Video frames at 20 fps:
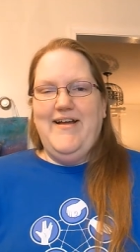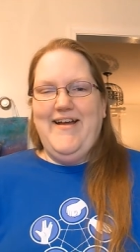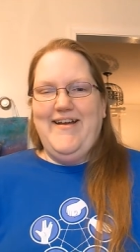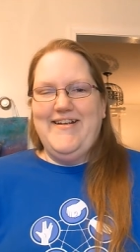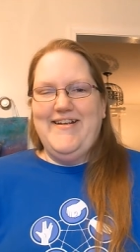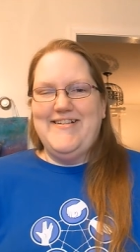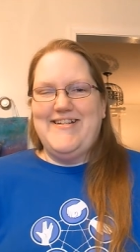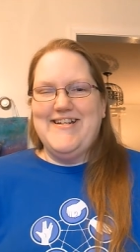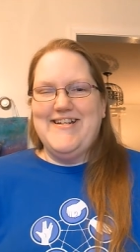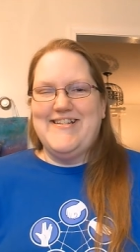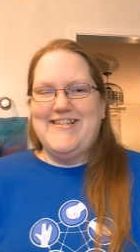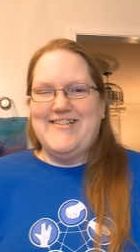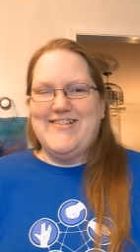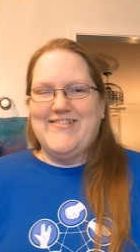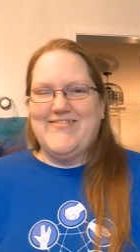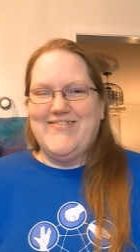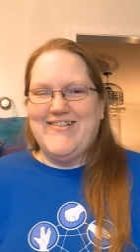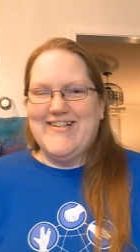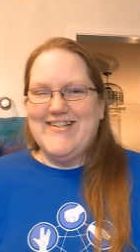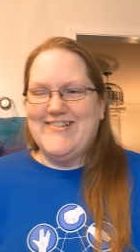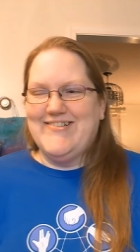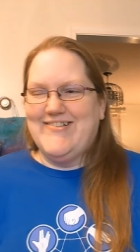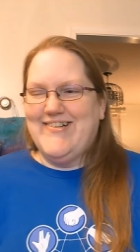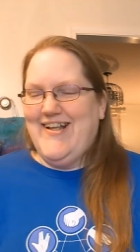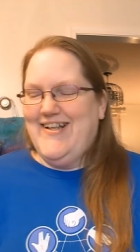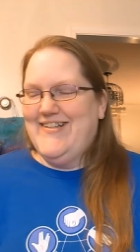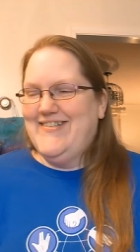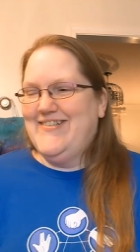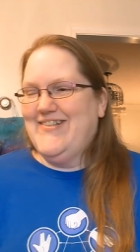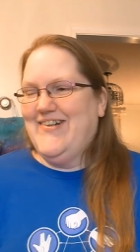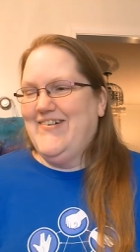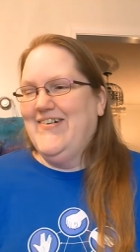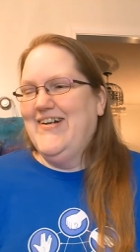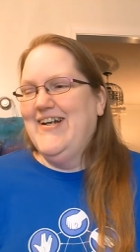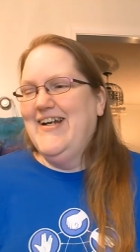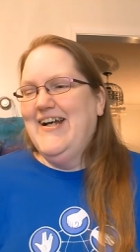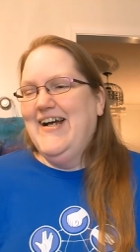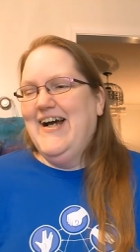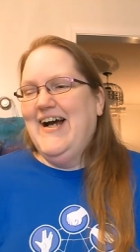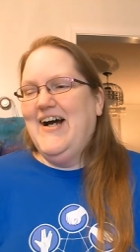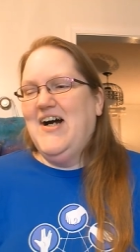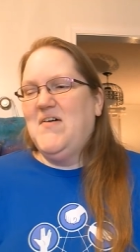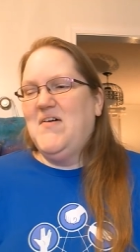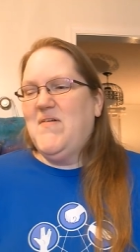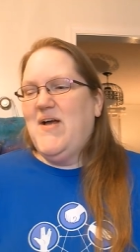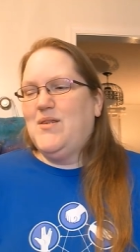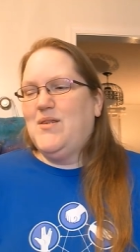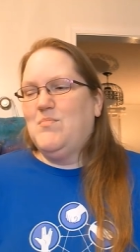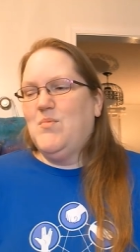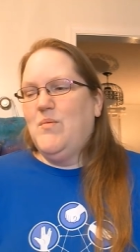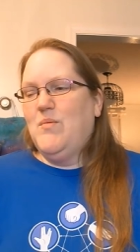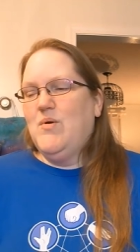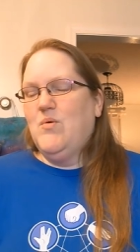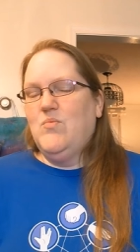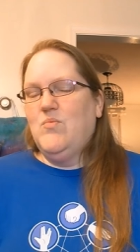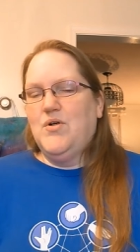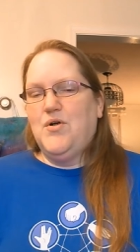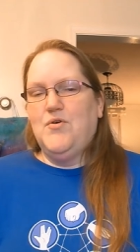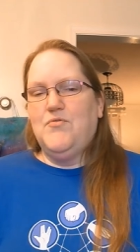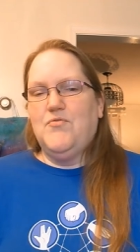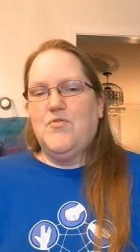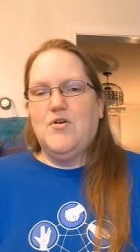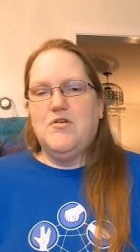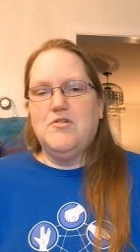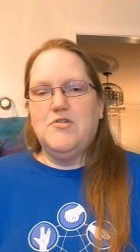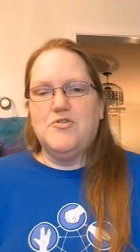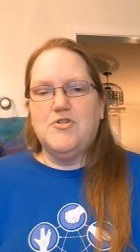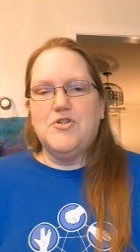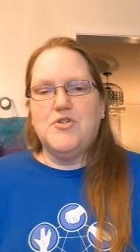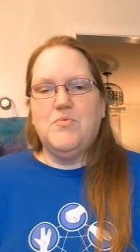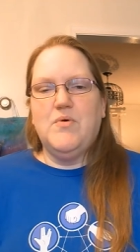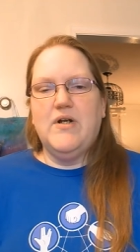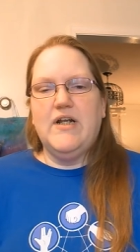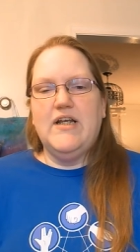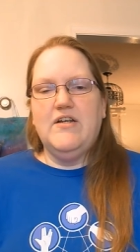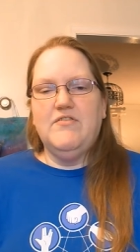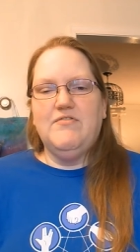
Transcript: I just don't want to do that. So um, at the moment we'll go for 120.